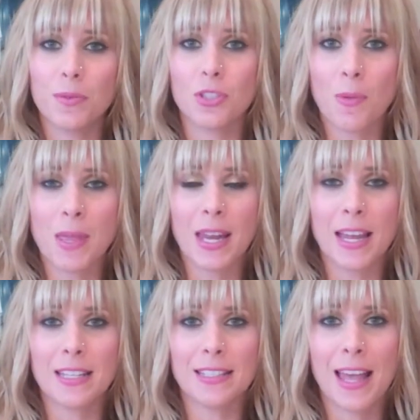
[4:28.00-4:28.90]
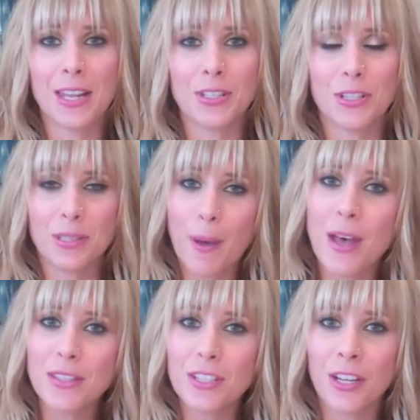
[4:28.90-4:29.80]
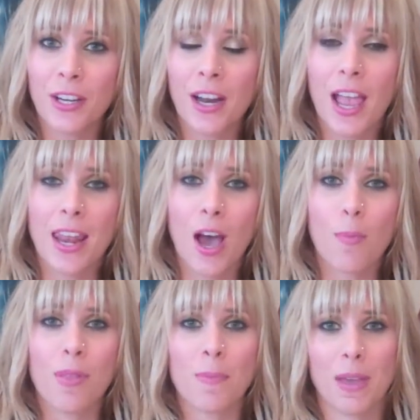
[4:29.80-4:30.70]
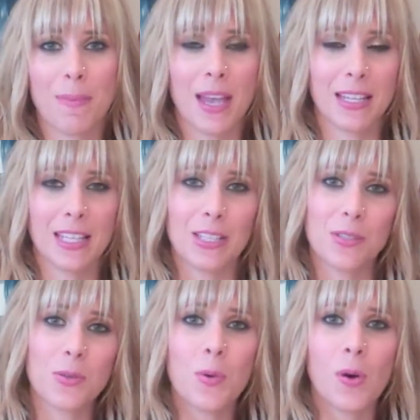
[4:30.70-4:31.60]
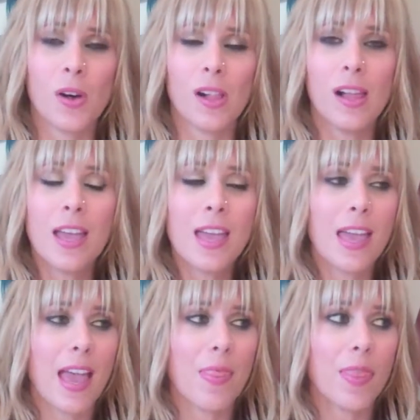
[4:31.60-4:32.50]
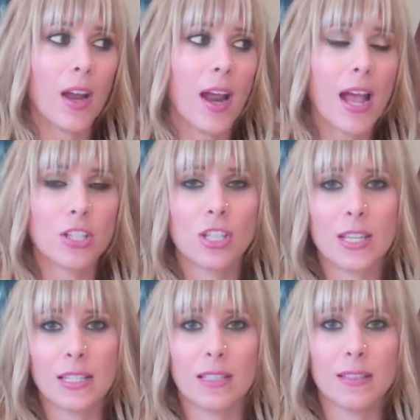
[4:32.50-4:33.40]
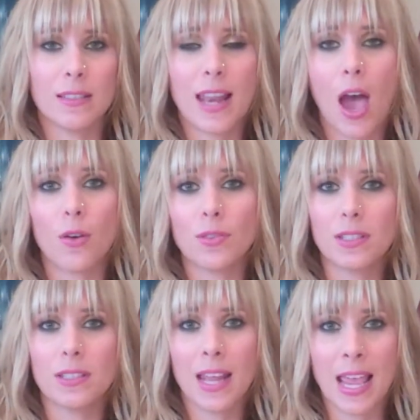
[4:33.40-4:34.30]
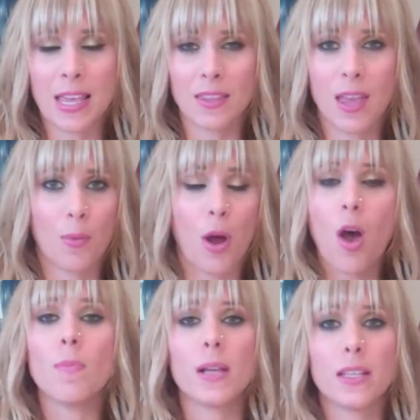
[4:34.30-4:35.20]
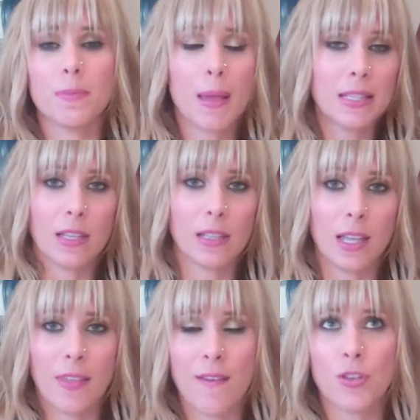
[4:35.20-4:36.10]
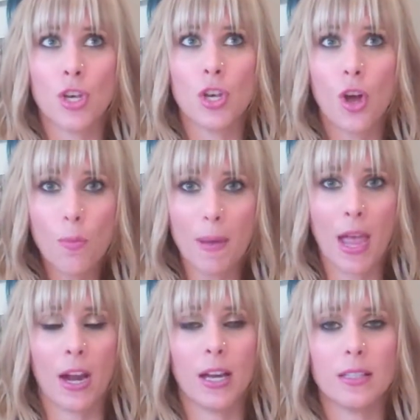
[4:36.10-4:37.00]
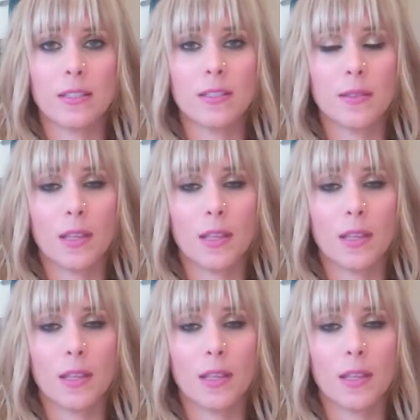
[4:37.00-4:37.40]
Jimmy and I decided to sponsor and help them get back into school, and they're actually now staying, they were homeless basically. They have no parents.